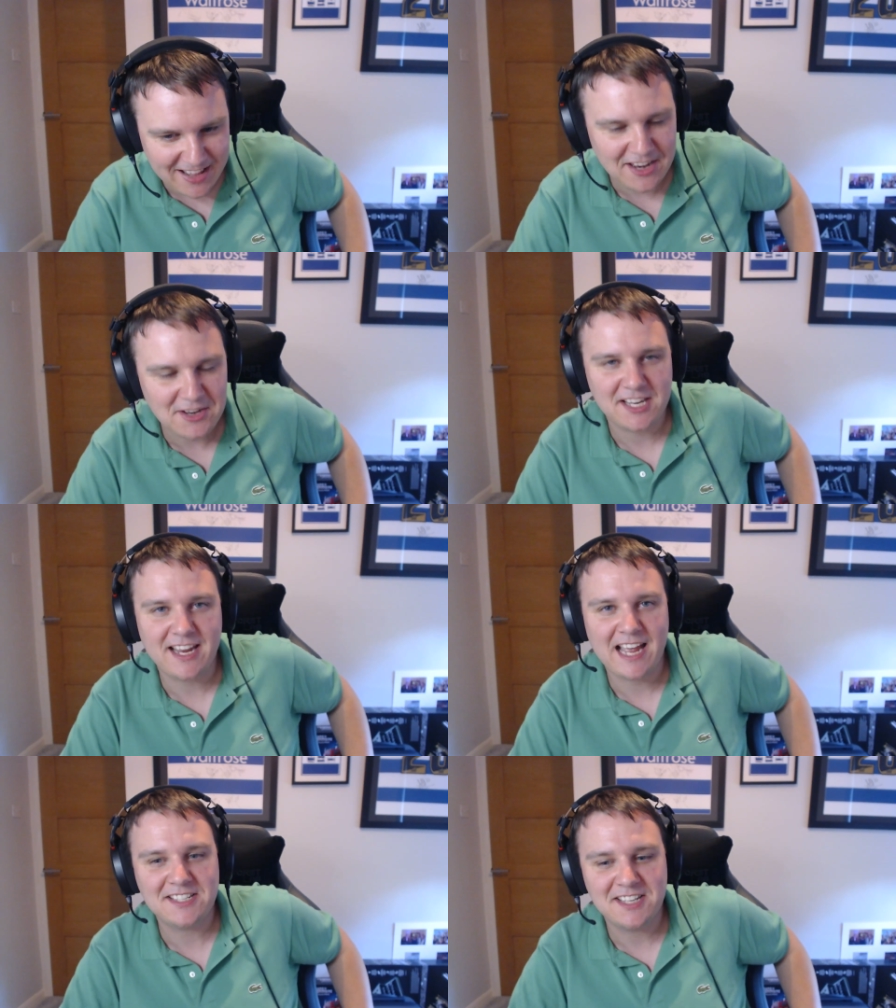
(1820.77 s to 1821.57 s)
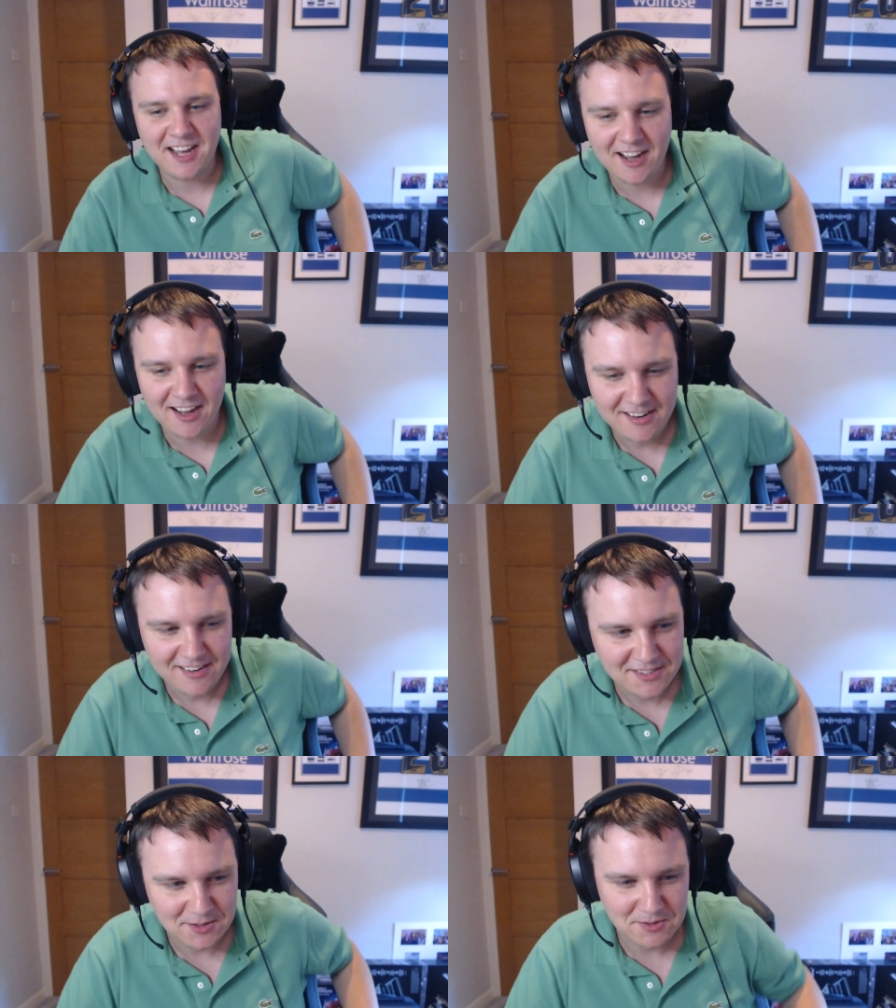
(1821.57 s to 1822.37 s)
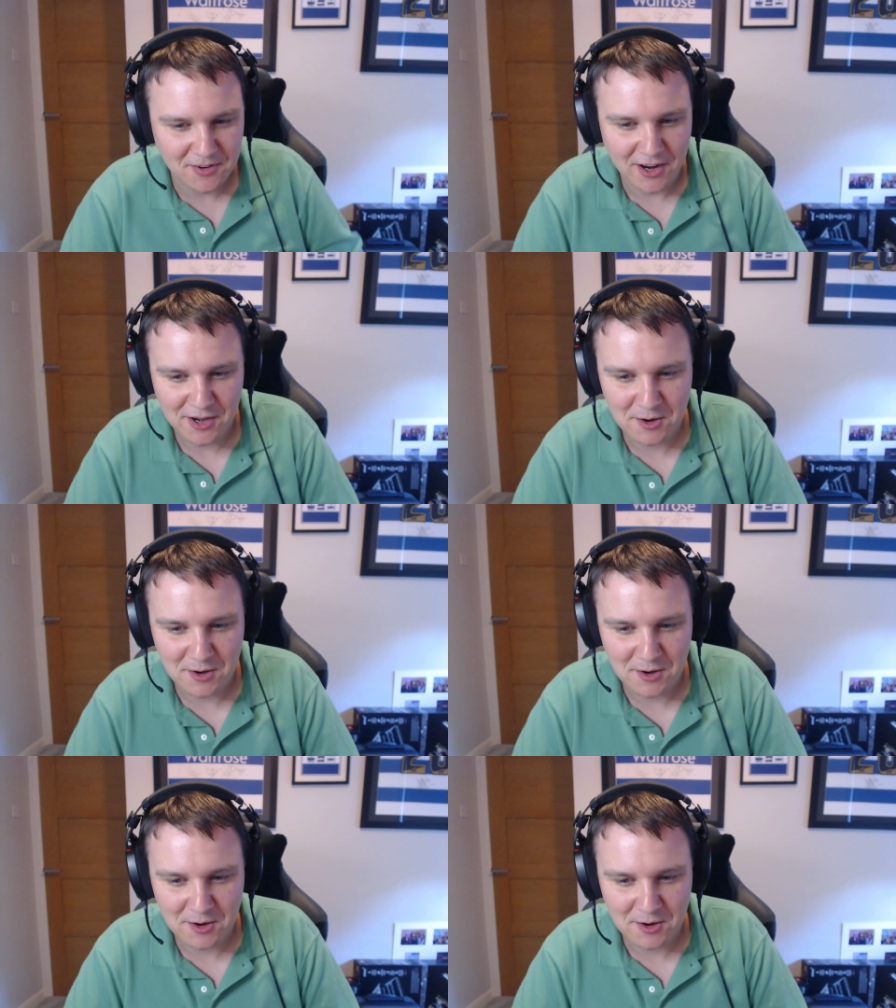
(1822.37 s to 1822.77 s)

And then you said Cantona, so it was fine.